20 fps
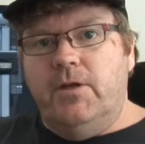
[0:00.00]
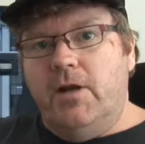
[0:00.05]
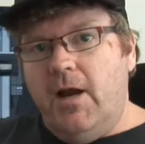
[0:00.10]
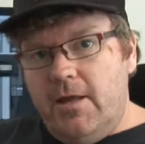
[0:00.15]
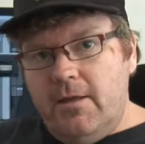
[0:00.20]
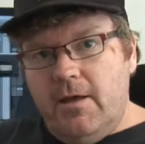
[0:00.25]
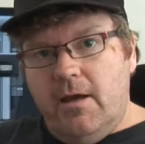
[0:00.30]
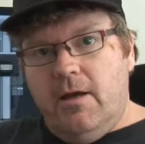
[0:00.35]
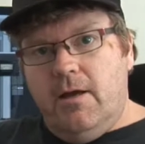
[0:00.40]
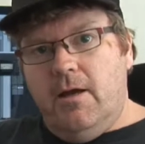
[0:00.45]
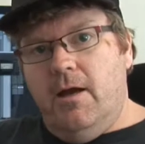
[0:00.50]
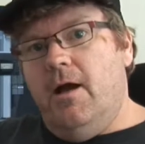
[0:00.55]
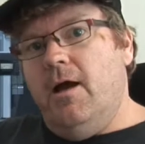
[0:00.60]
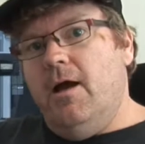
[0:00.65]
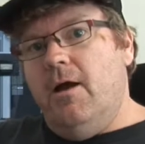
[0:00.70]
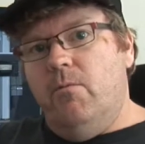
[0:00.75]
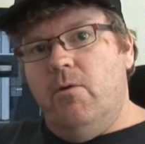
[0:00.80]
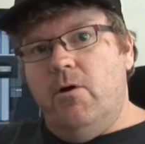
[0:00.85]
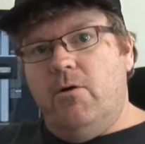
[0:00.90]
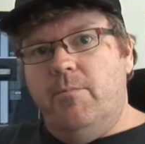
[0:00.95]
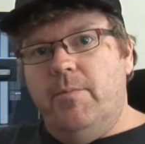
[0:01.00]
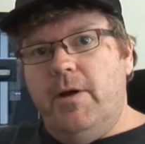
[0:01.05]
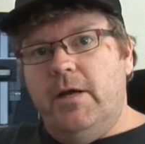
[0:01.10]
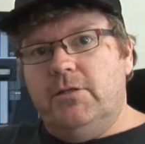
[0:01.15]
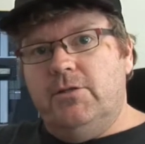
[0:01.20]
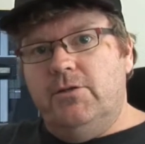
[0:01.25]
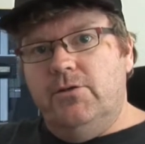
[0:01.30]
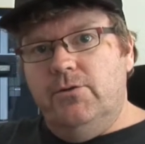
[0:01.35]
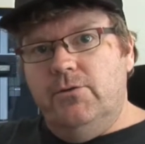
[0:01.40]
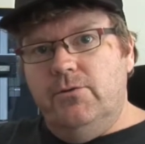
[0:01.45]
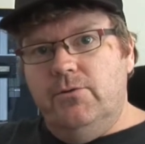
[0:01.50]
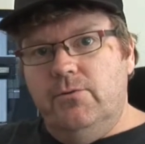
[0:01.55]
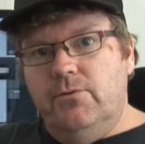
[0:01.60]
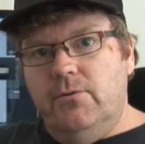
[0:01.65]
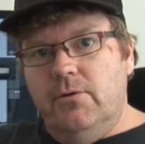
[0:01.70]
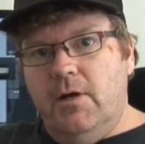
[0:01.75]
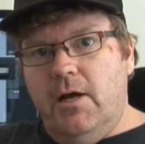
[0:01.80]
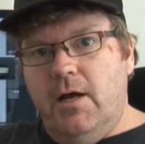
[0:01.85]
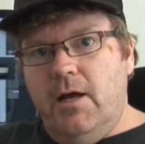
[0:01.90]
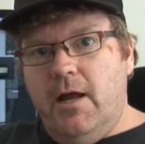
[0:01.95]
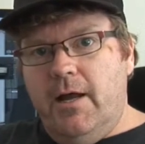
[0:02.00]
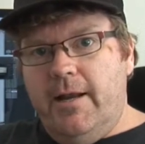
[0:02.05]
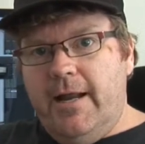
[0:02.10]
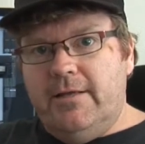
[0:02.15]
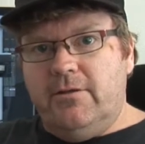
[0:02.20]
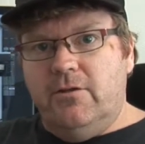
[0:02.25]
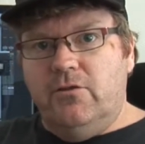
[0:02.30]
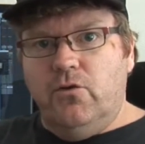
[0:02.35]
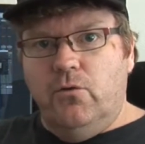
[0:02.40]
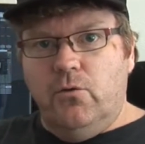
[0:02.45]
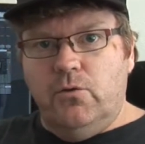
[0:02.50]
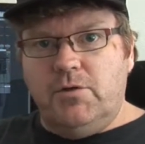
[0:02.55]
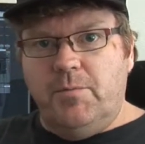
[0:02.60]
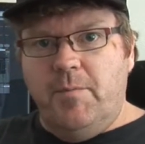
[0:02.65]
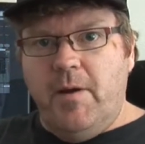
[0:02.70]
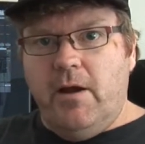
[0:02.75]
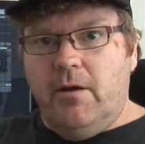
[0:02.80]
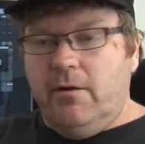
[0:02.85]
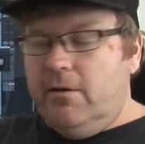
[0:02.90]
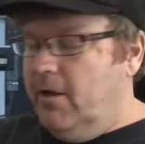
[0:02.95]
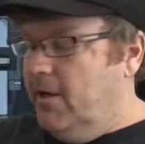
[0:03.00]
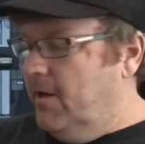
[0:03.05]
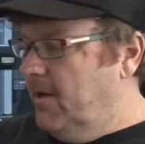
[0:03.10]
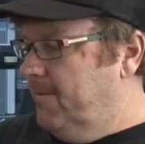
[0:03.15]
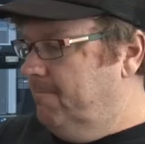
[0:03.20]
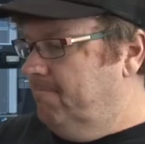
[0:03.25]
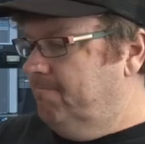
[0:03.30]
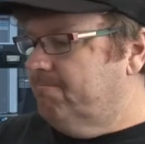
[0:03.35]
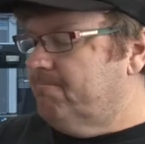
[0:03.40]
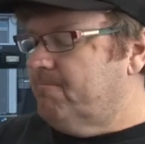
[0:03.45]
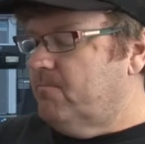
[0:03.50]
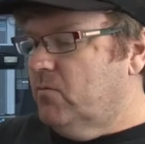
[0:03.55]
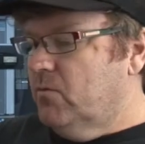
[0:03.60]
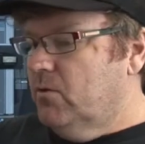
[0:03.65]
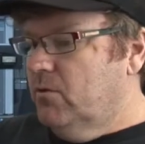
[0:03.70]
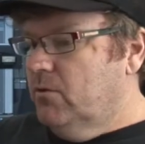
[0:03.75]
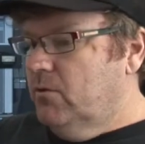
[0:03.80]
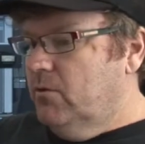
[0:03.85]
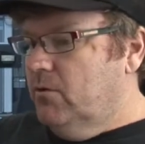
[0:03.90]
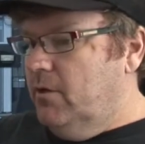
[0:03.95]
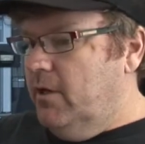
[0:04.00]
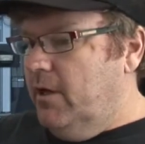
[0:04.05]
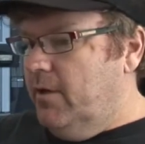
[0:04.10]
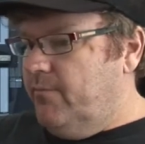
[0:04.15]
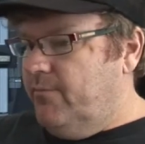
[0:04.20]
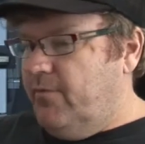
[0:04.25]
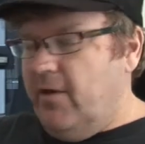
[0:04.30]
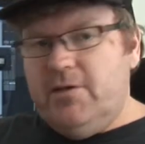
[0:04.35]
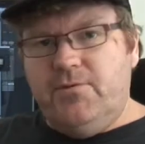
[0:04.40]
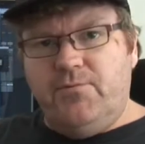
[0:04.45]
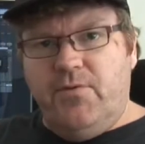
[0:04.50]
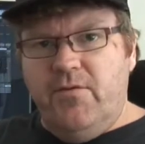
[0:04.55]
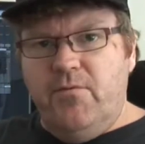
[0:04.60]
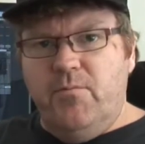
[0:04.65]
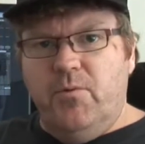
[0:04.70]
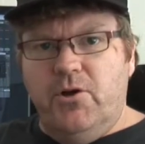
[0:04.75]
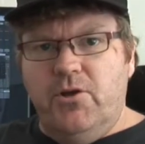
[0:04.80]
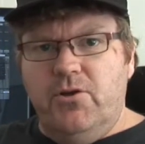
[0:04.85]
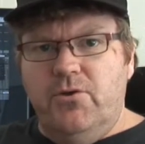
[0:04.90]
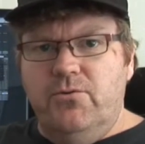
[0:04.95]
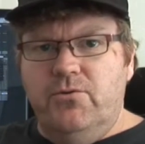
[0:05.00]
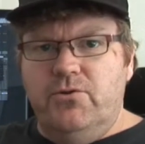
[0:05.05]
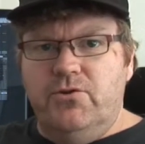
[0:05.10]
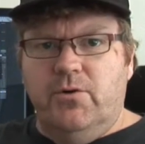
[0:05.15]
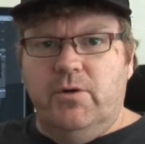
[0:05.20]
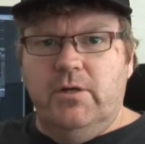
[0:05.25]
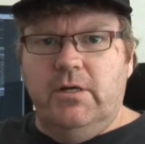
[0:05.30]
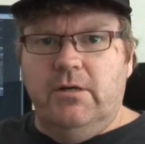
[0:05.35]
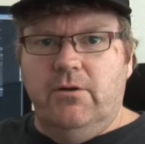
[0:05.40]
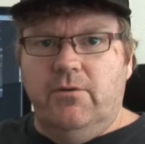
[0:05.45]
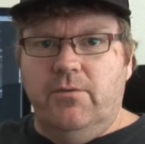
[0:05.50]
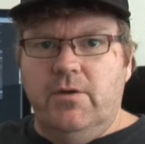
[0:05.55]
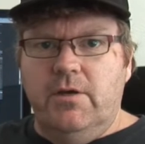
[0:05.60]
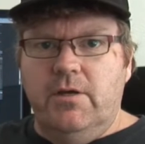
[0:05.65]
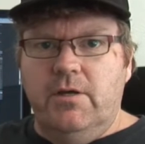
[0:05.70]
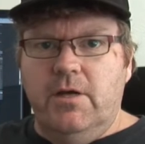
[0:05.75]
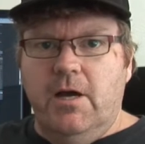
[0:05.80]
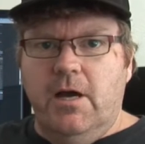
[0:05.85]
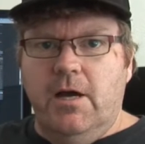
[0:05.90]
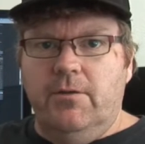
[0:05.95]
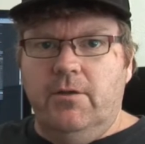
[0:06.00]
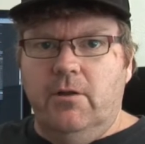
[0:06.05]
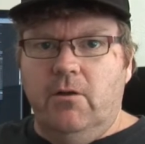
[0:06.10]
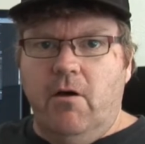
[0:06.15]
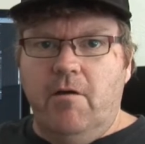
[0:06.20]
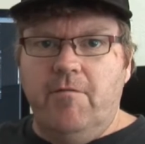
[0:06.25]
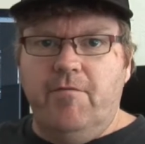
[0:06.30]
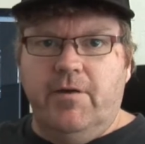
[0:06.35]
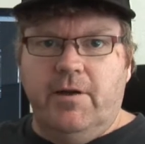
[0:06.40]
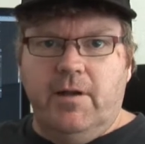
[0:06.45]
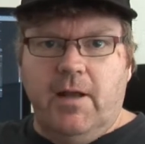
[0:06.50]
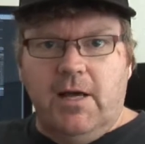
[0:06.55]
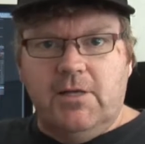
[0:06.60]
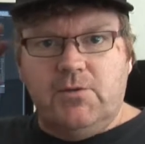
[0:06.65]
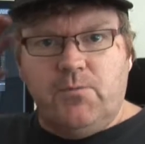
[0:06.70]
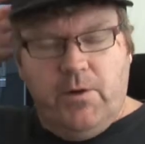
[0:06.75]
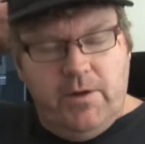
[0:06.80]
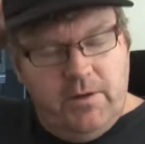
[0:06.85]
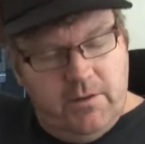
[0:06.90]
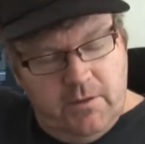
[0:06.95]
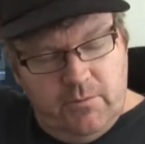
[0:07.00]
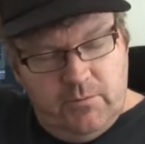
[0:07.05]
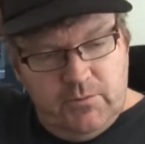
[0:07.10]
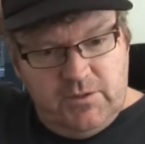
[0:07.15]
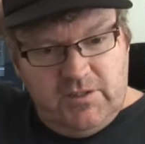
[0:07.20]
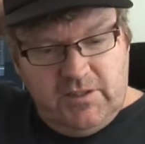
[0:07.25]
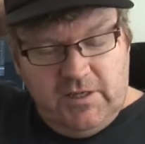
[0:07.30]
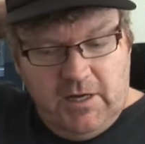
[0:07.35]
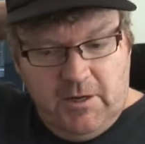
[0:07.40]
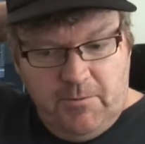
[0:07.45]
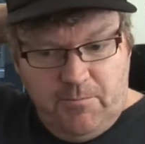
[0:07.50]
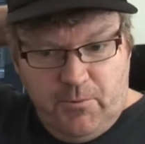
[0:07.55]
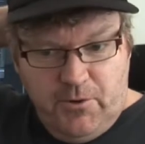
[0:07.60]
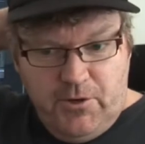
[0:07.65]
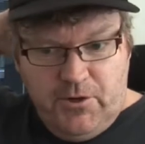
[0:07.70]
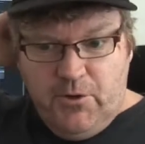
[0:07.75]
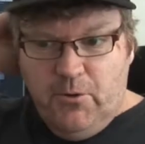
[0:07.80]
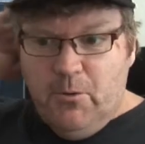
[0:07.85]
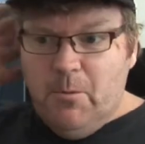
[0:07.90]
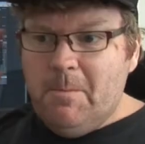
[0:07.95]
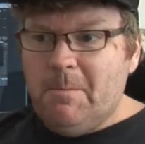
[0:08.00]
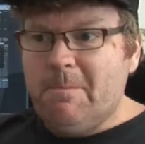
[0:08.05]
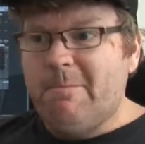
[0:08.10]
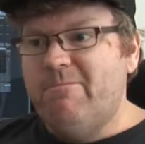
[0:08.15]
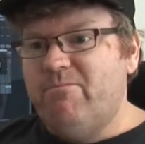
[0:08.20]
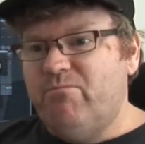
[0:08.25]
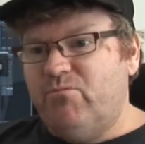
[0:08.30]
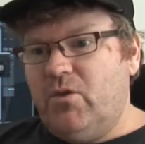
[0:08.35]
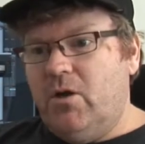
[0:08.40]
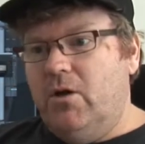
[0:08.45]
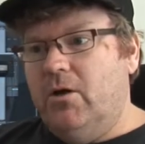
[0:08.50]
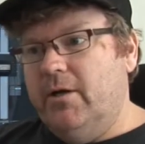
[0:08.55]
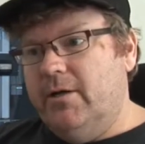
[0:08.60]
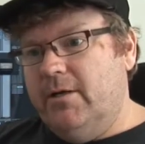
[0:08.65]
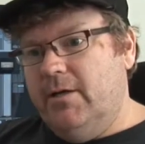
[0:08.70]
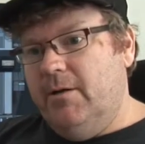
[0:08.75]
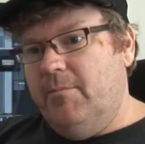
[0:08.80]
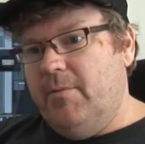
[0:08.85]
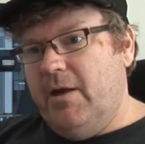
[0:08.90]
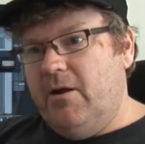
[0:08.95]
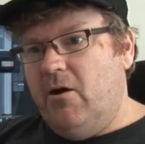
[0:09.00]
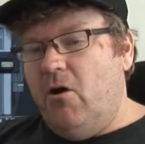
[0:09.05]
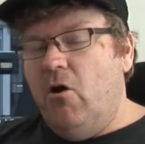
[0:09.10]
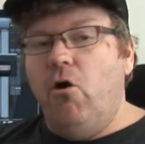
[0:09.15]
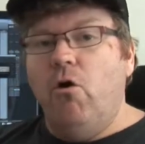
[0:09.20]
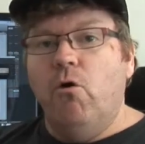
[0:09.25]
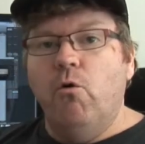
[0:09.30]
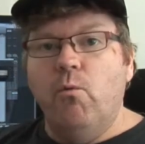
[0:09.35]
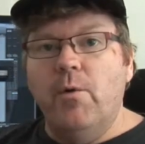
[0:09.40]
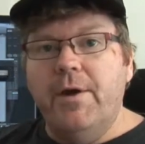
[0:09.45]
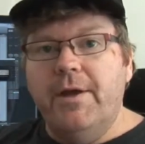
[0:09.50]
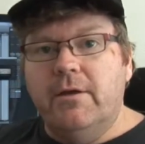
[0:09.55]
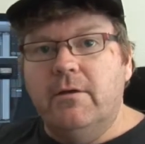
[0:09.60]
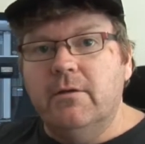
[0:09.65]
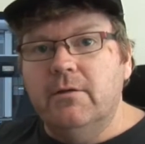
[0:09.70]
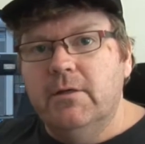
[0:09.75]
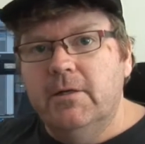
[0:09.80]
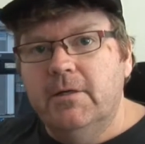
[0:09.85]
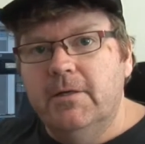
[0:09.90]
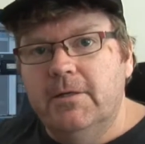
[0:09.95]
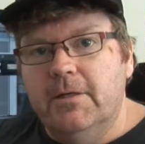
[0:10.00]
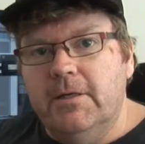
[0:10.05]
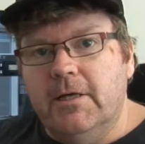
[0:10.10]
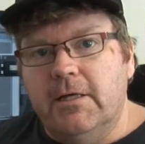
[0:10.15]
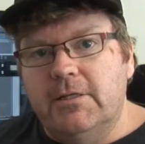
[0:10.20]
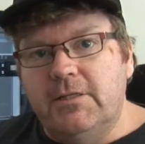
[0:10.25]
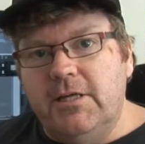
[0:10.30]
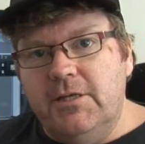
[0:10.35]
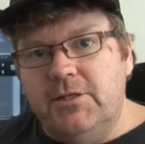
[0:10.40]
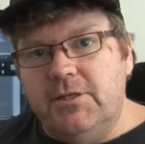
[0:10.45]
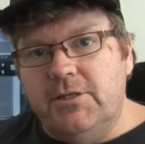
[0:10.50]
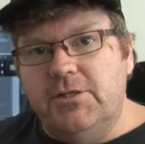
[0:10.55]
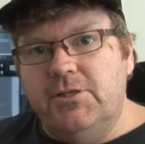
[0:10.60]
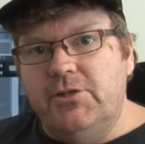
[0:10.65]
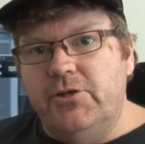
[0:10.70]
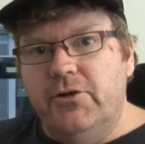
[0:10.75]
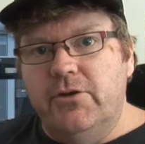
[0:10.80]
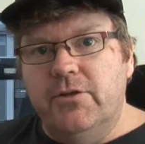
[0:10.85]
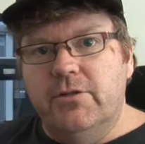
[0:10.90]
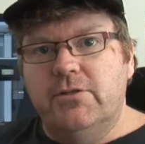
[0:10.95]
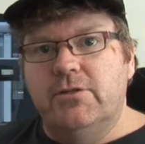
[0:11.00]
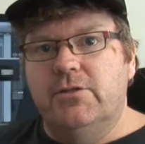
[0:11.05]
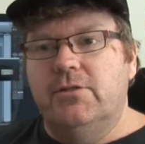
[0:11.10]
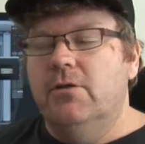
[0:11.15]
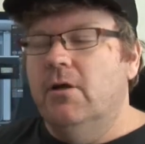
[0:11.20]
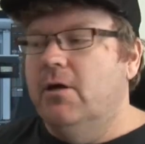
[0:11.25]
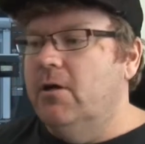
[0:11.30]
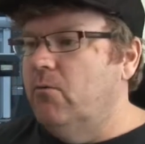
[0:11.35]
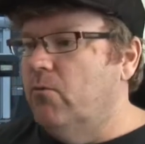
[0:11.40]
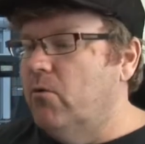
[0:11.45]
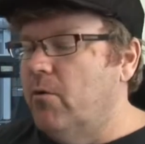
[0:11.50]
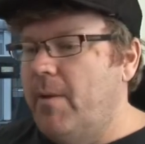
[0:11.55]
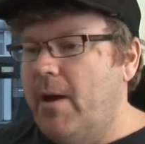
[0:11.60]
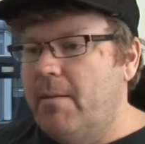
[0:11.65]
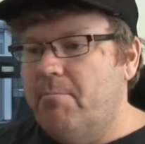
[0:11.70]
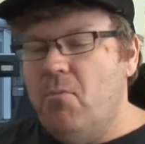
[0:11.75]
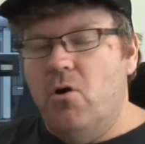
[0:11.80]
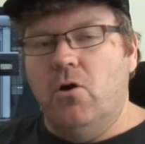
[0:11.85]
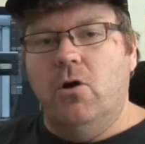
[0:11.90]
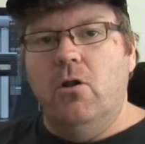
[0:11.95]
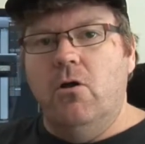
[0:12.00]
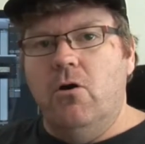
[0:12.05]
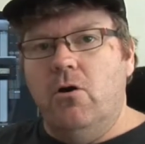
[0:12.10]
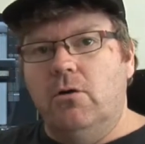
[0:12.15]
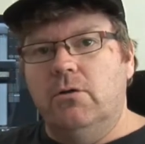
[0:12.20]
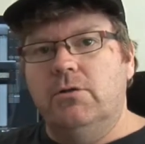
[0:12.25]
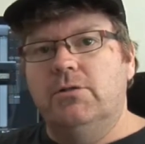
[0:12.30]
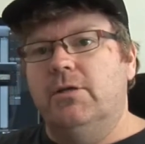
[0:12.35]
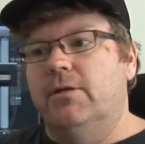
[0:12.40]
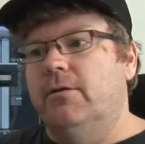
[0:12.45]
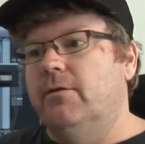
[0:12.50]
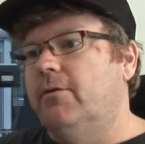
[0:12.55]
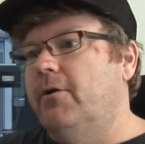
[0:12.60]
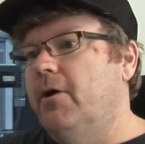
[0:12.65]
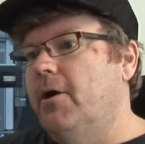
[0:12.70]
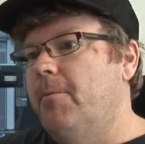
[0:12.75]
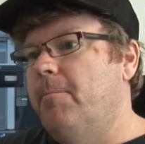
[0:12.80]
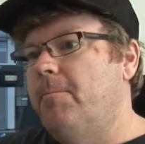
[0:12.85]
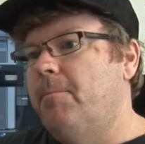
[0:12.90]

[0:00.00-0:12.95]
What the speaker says: G'day there. Welcome back to An Actor Talks About. Thanks for everybody who joined in on the live feed last week. It was pretty cool. I had a whole week teaching students all about monologues, and